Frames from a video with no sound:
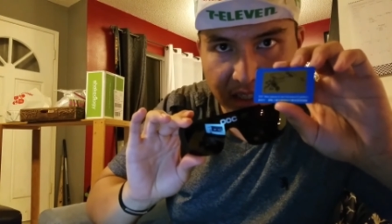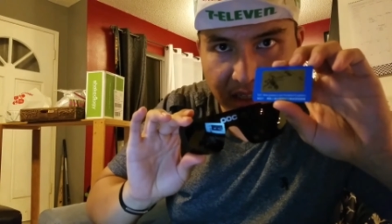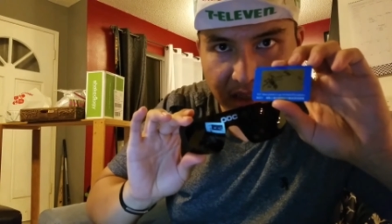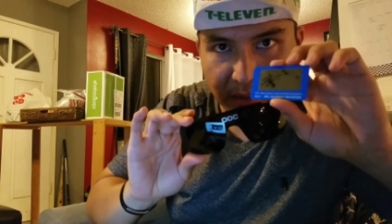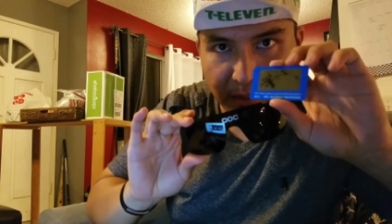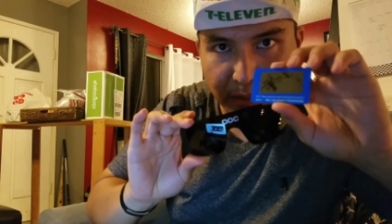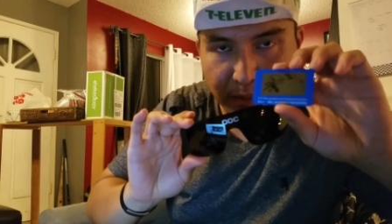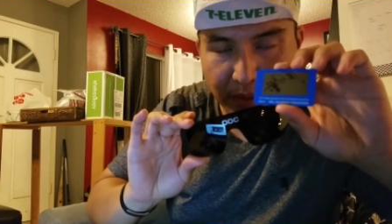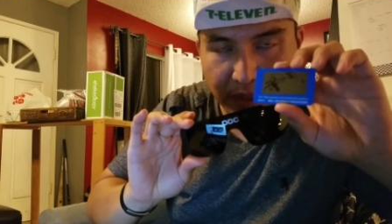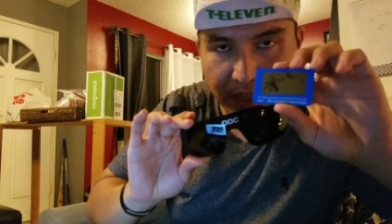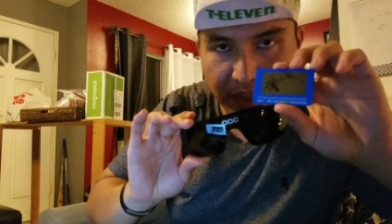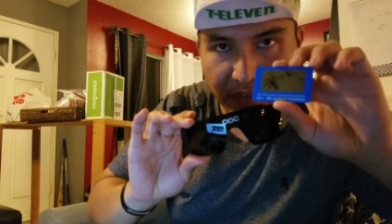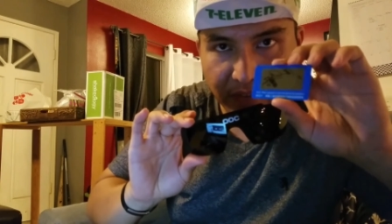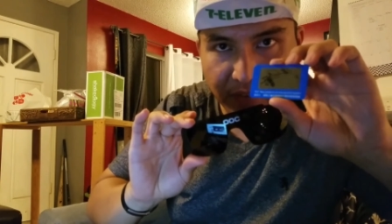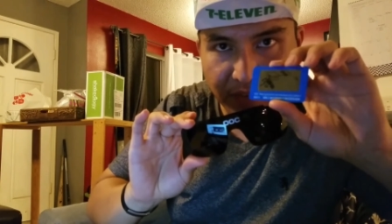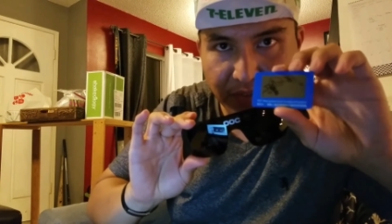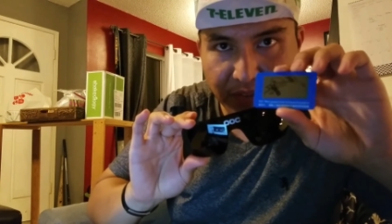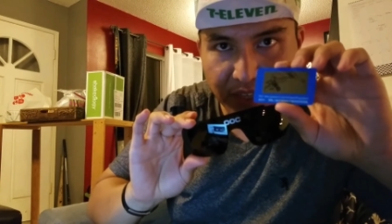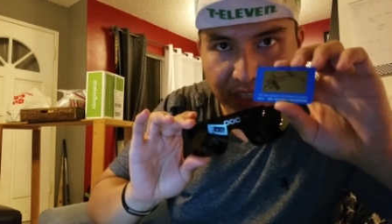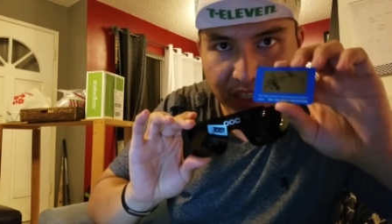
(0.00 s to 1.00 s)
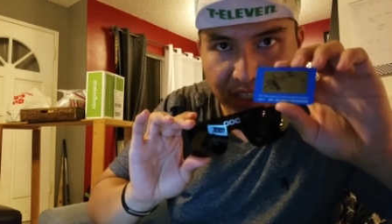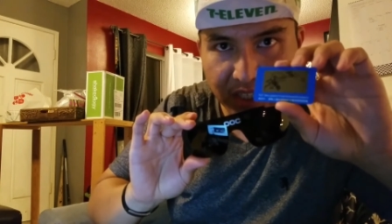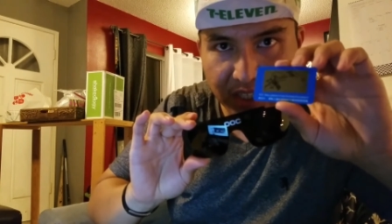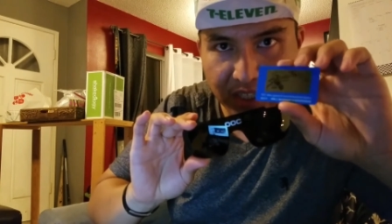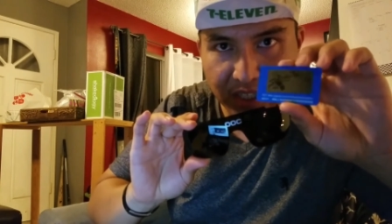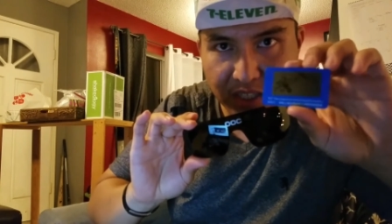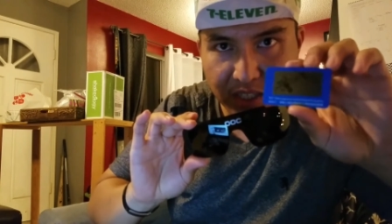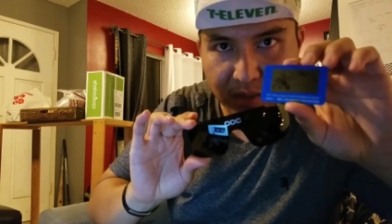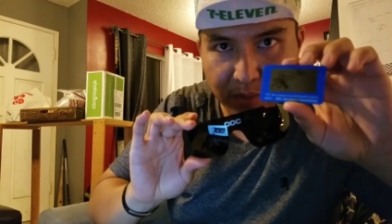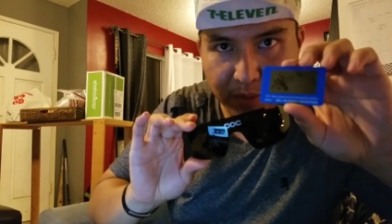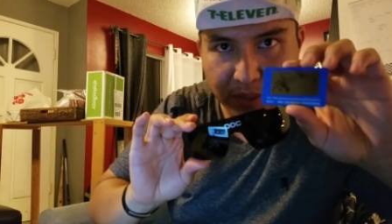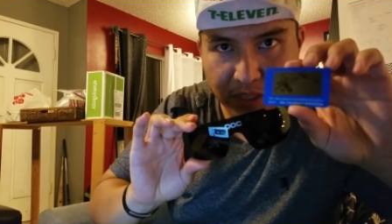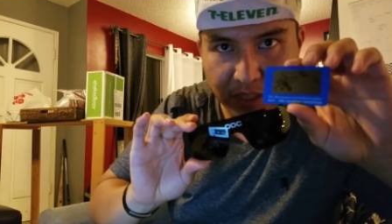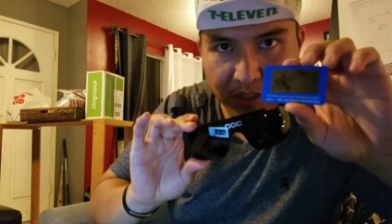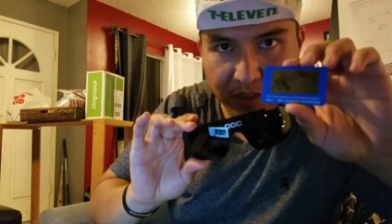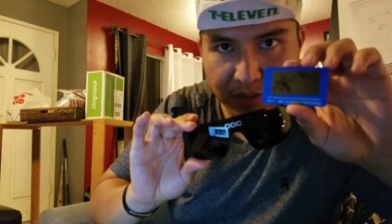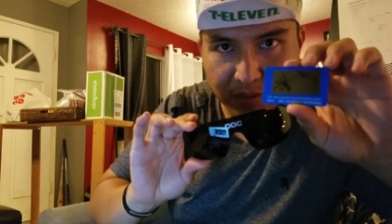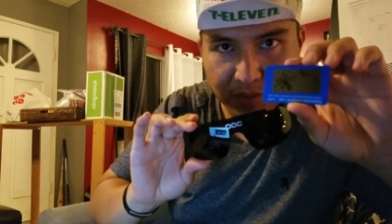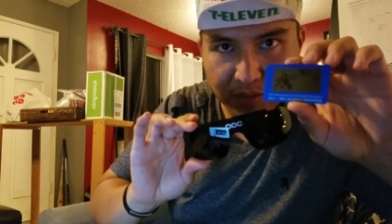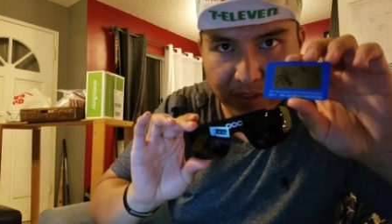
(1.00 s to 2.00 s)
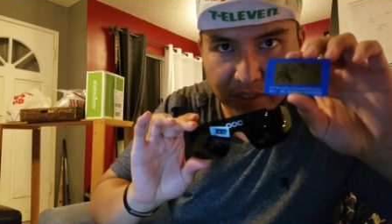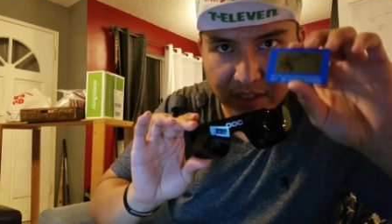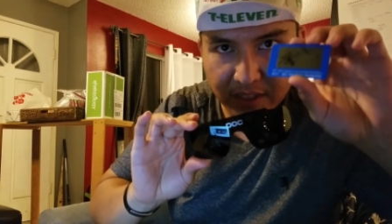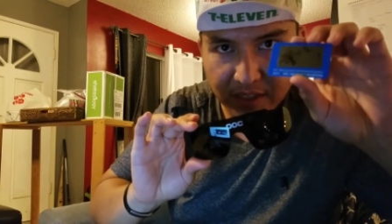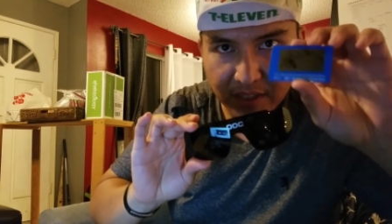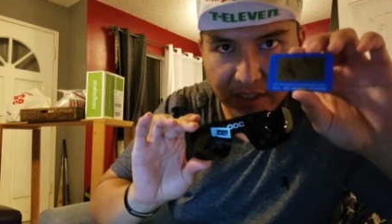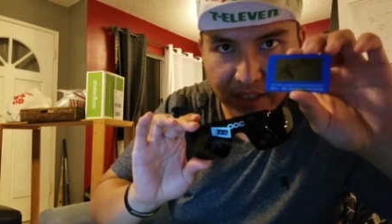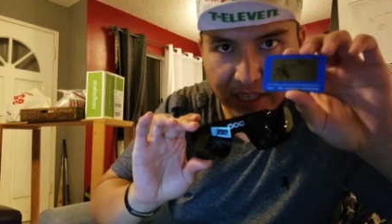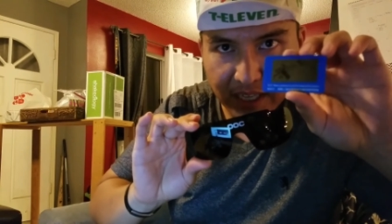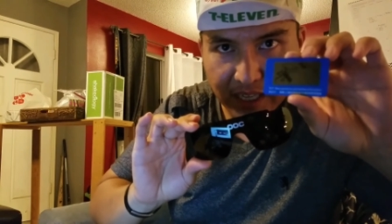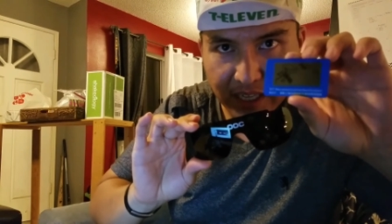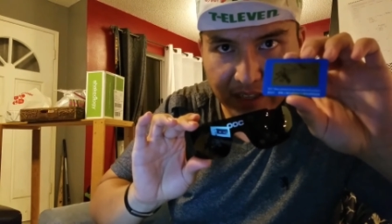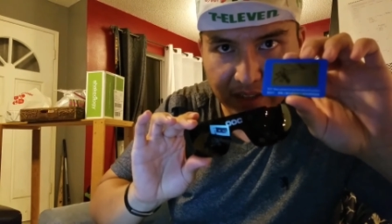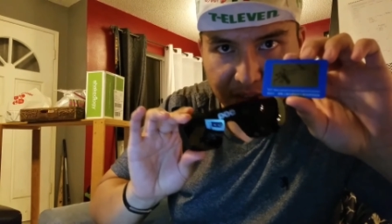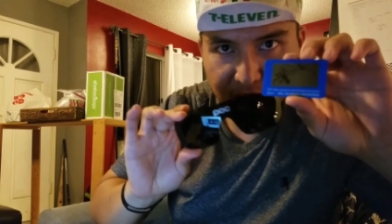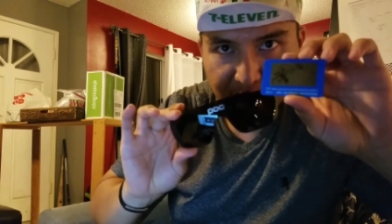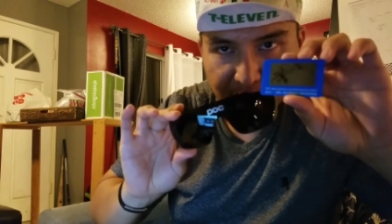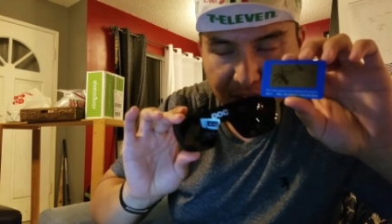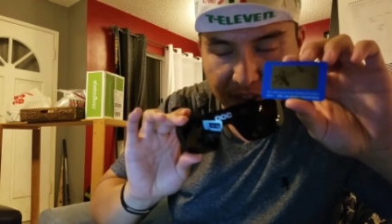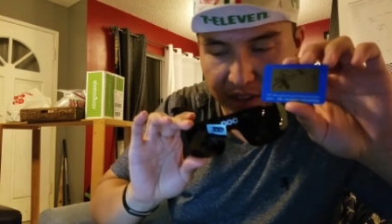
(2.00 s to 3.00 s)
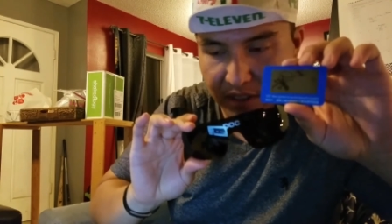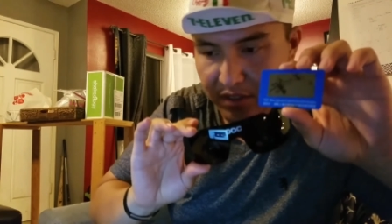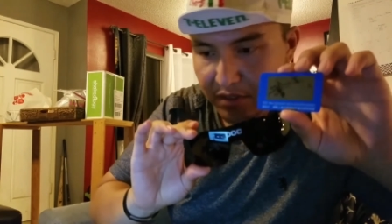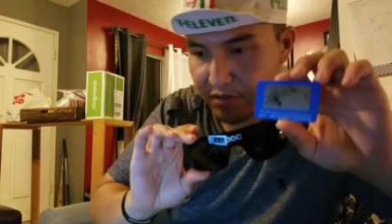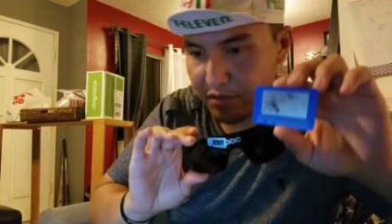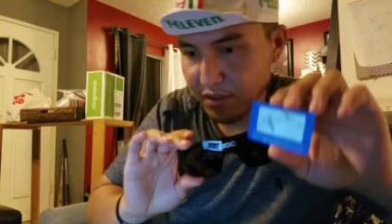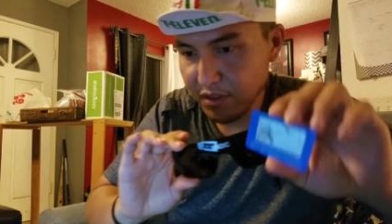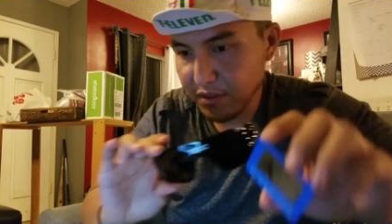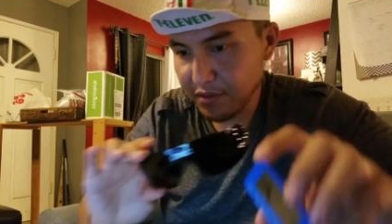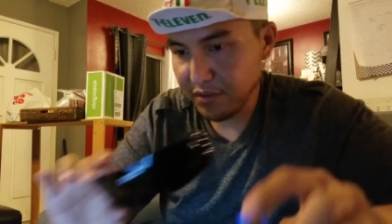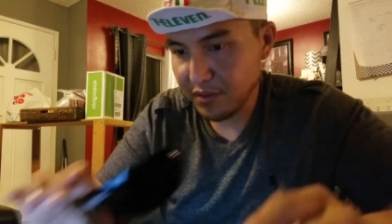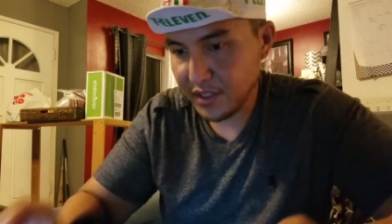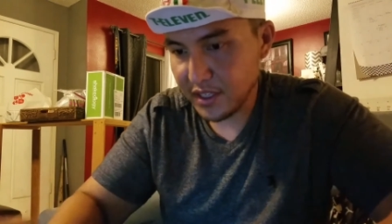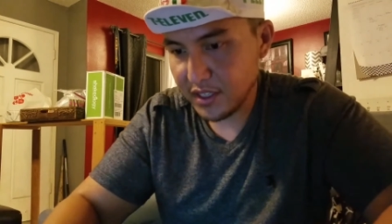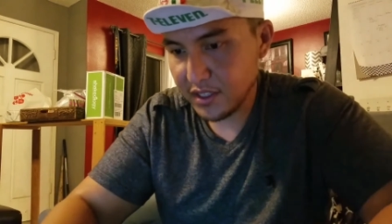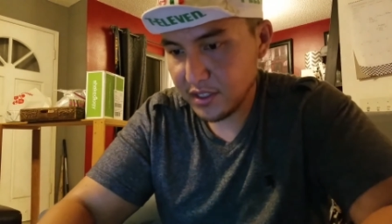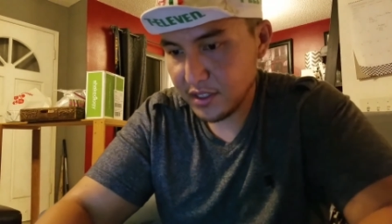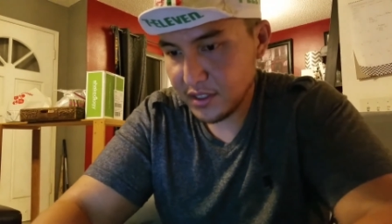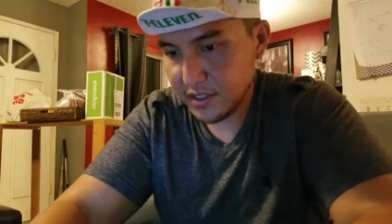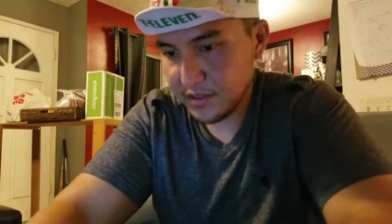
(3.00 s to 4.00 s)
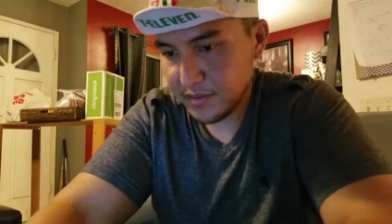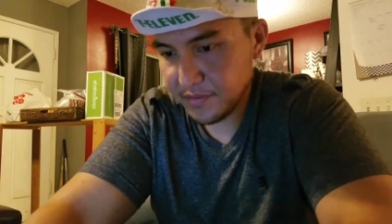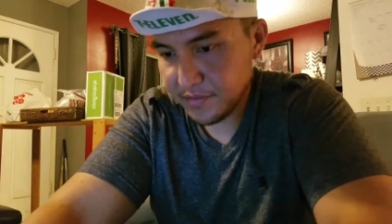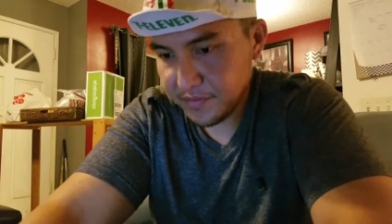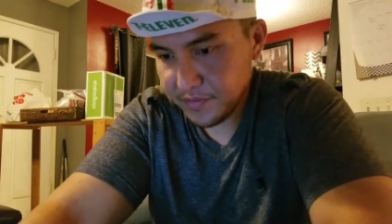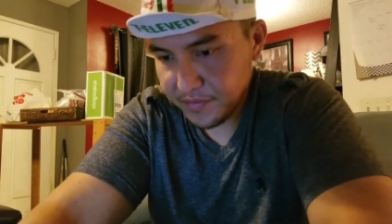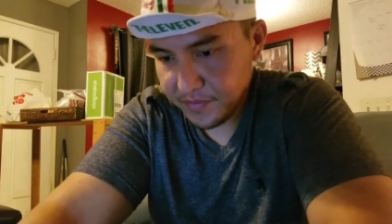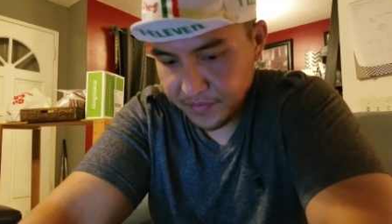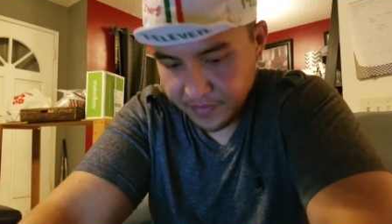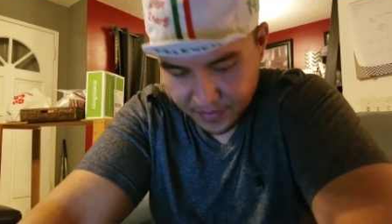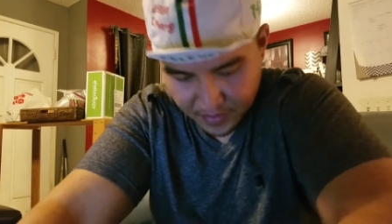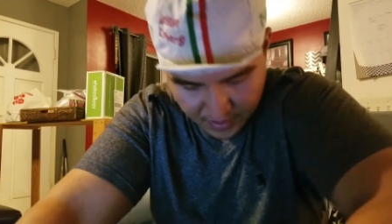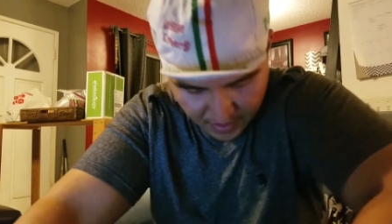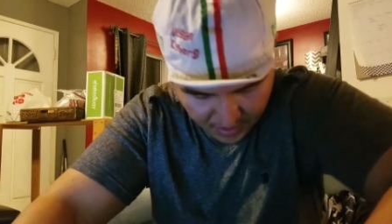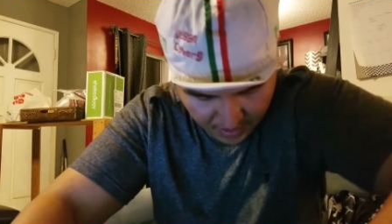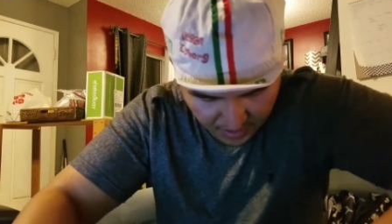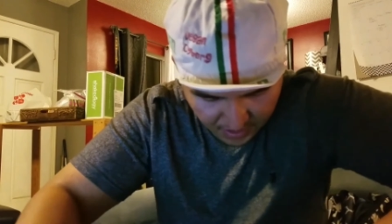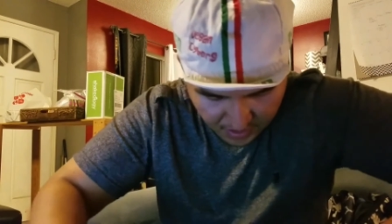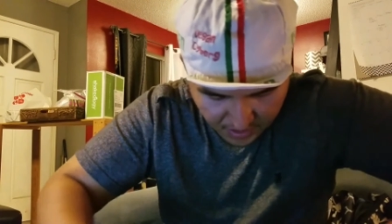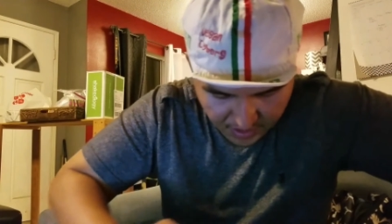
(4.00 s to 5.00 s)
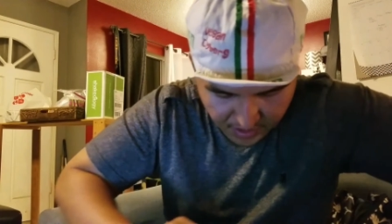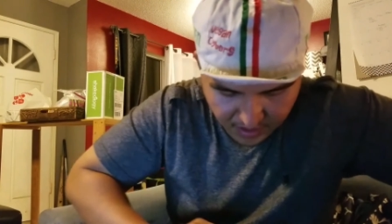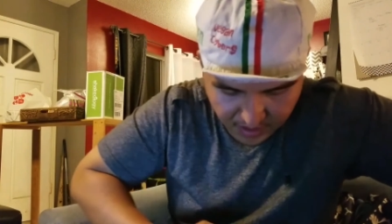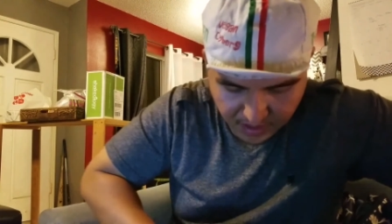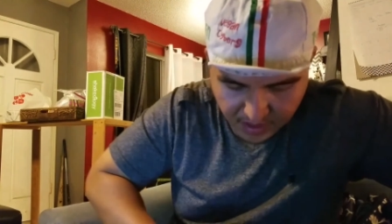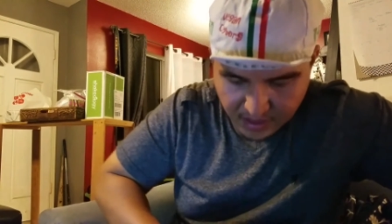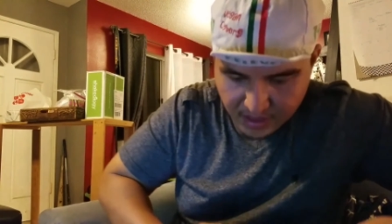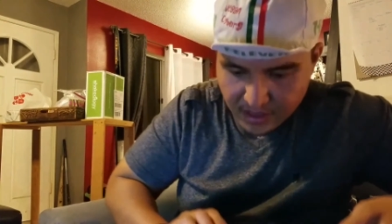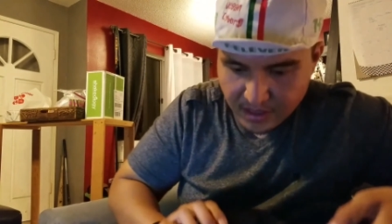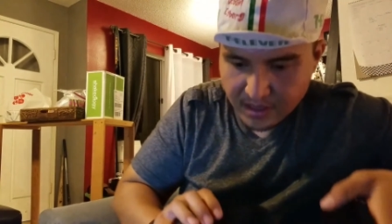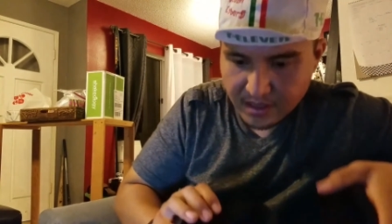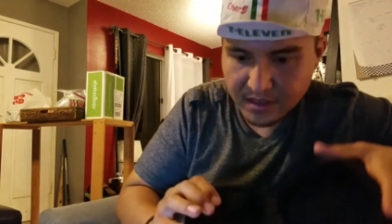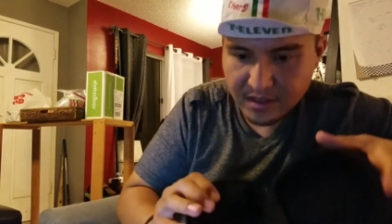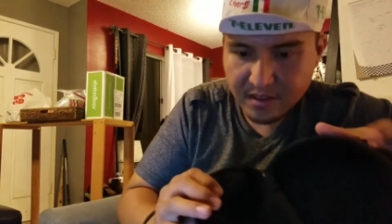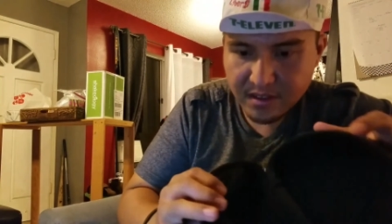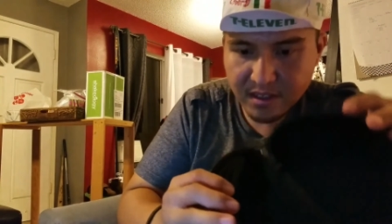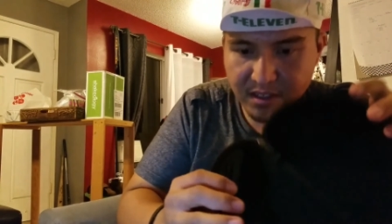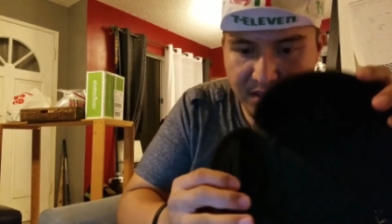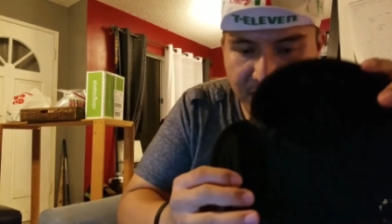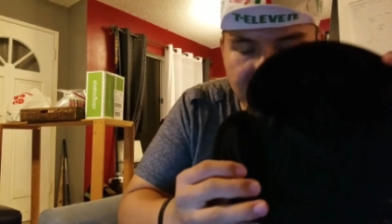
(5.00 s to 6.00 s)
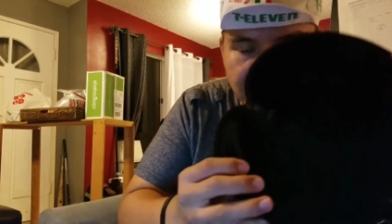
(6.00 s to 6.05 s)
a big fish coming out and the guy is fishing for the fish. And check